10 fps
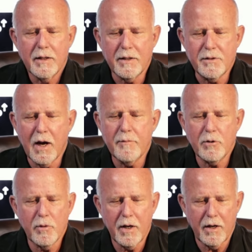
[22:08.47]
that time
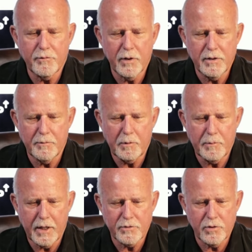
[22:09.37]
had run out for a
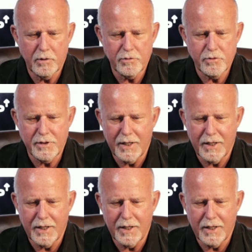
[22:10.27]
diplomatic solution